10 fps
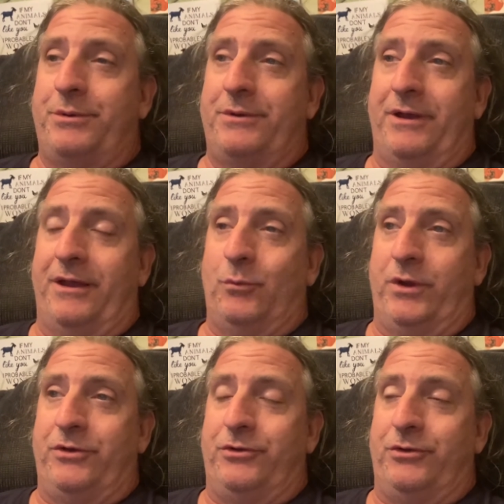and
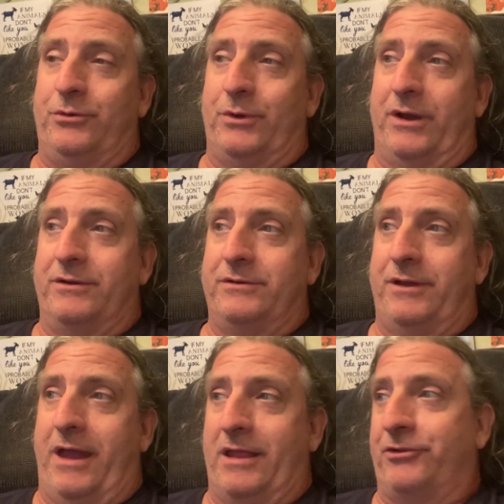went to uh,
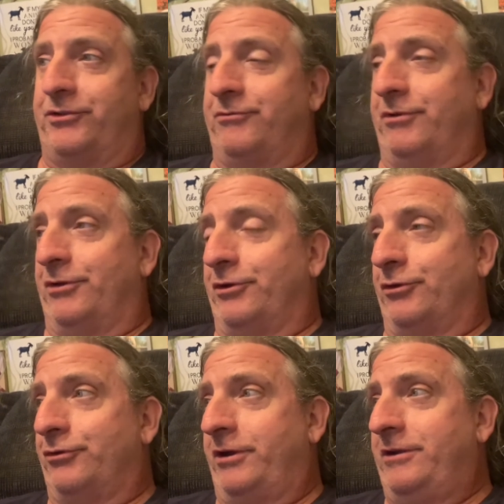Allisonville
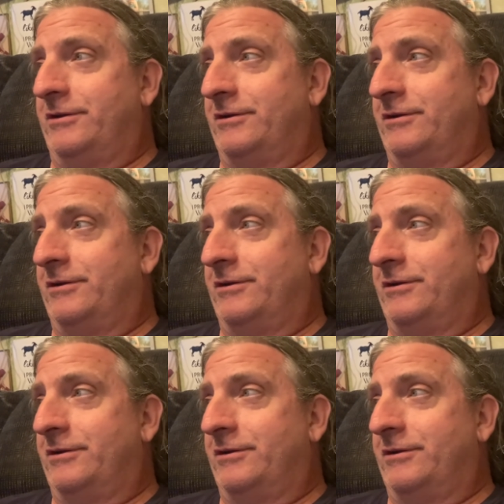Nursery